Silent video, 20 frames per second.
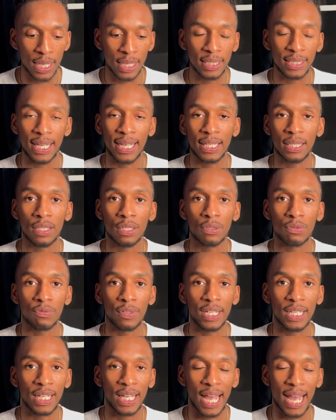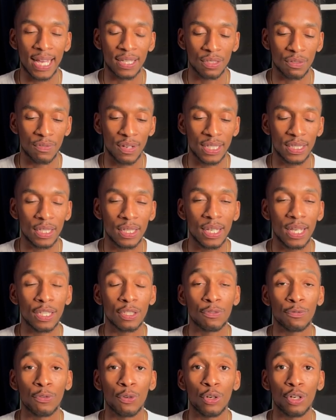Take this reading as it
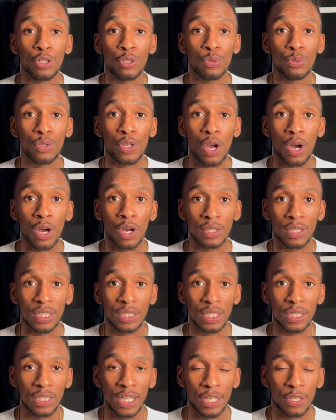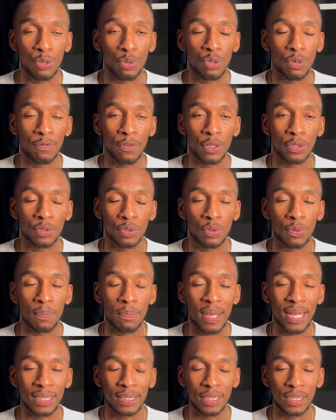resonates for you, y'all. This is a universal
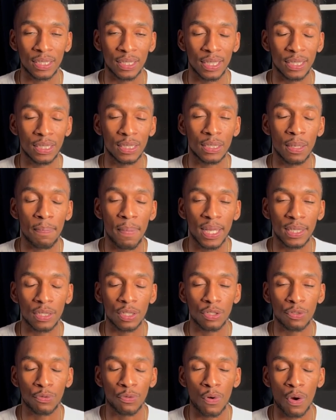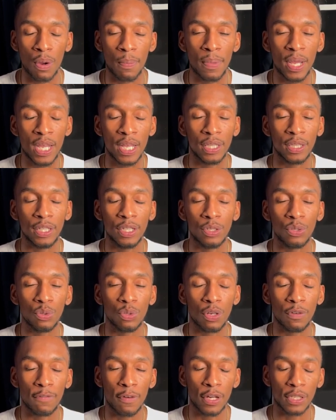message. This is a message from the
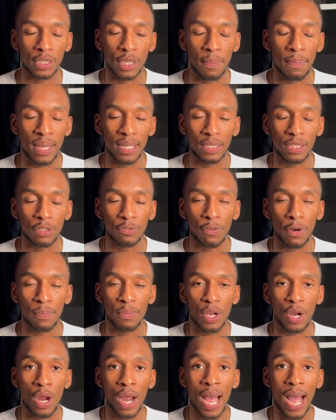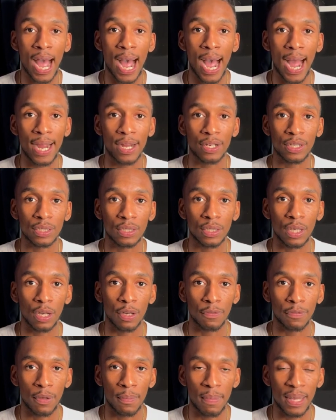universe, a message from your higher
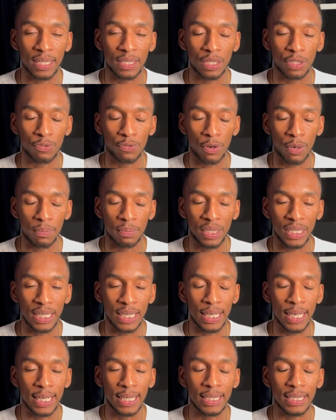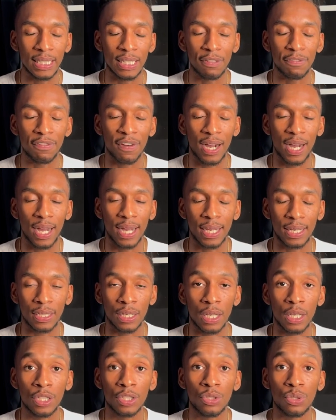self, a message from the divine
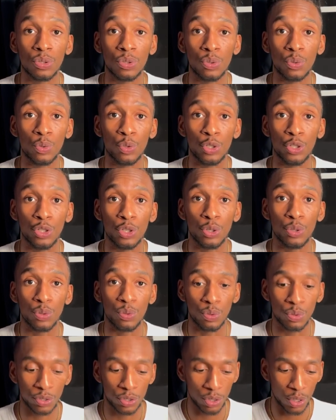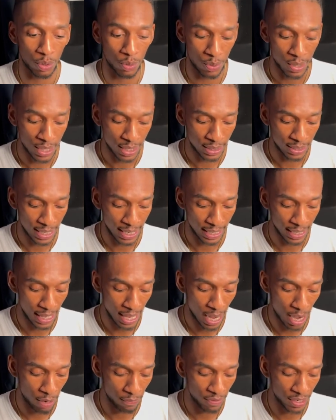to you. So take it
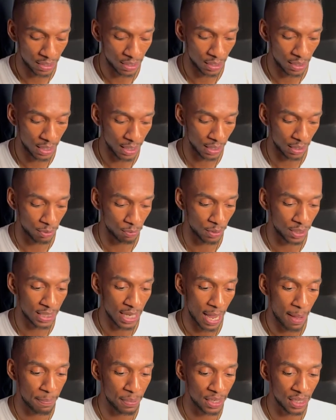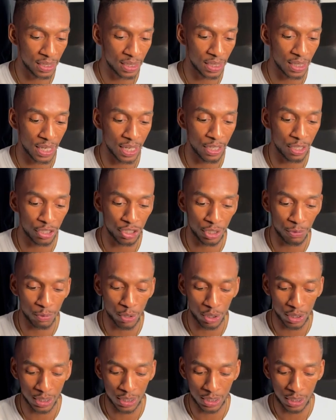how it resonates. We're tapping into the energy. We're
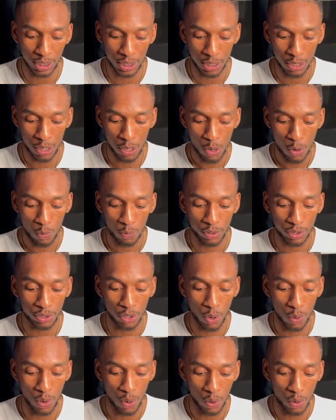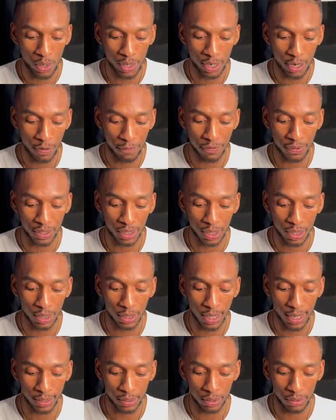going to see what's going on here for the
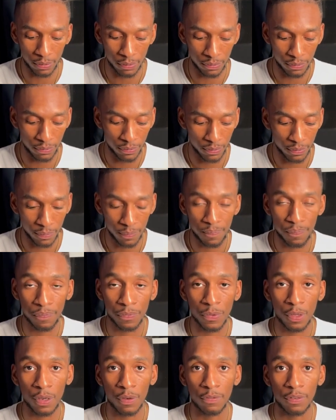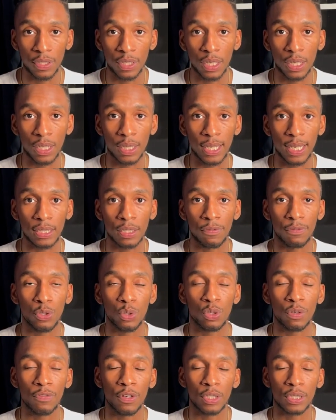collective for the collective
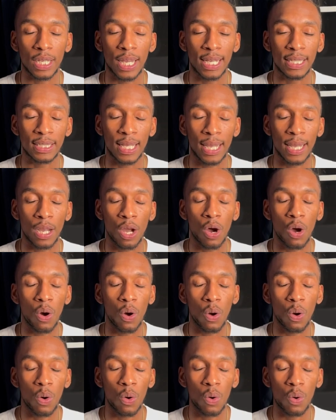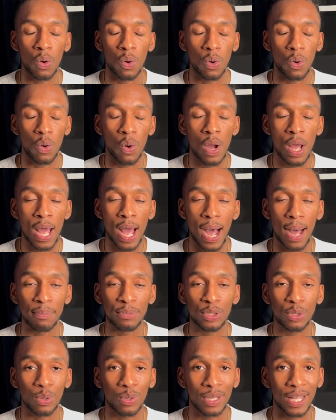universe as a whole. I'm
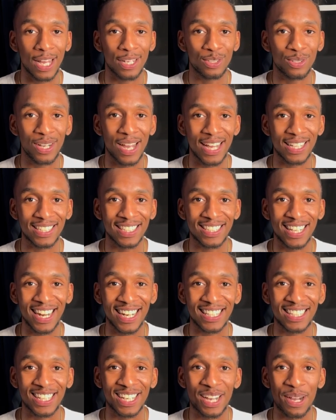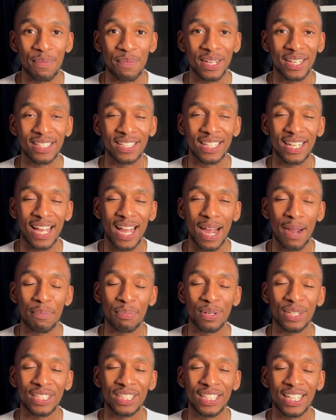so glad you guys decided to come here today. I
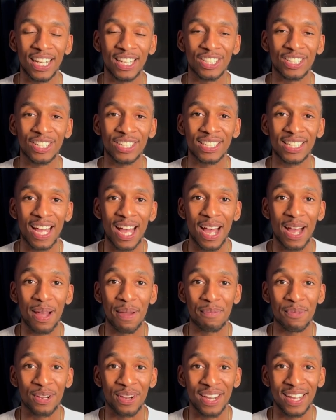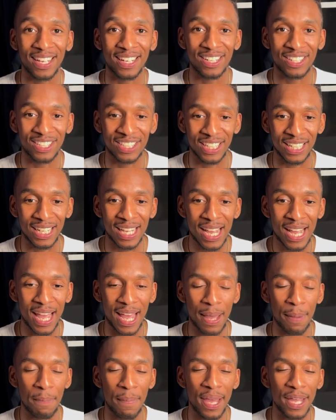appreciate your time, your energy,
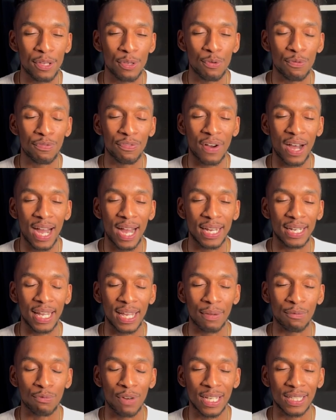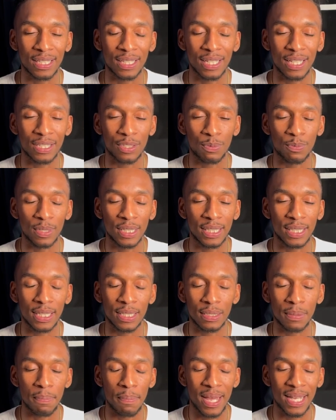and may you find resonance with
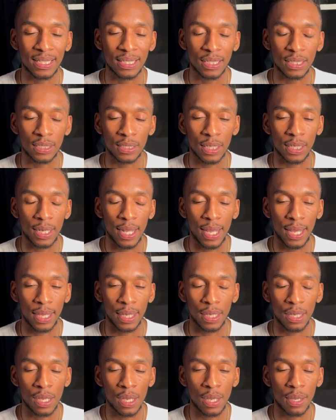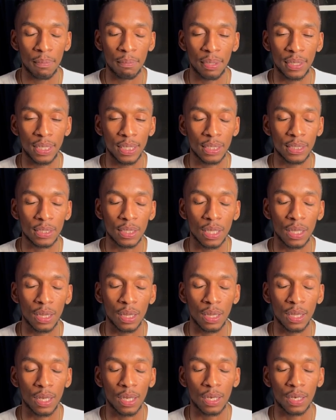this message today. Peace,
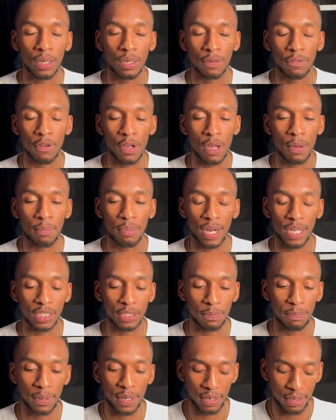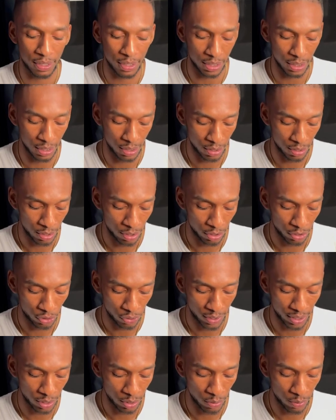love, prosperity,
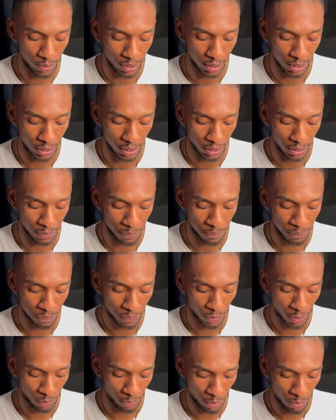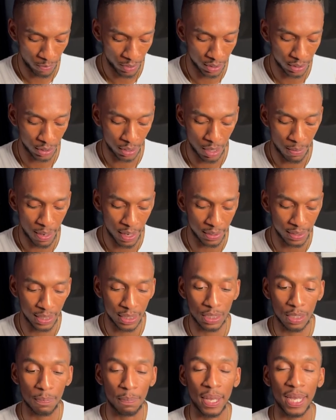tranquility. What wanted to come out?
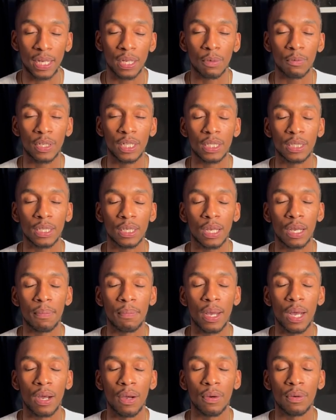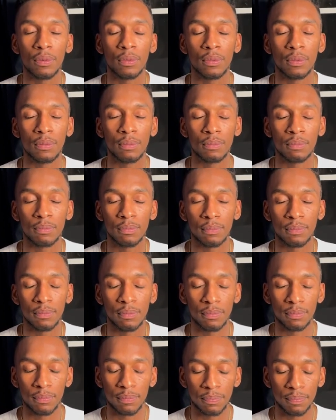Dissipating wanted to come out.
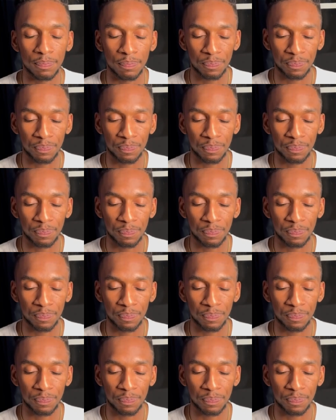Hmm.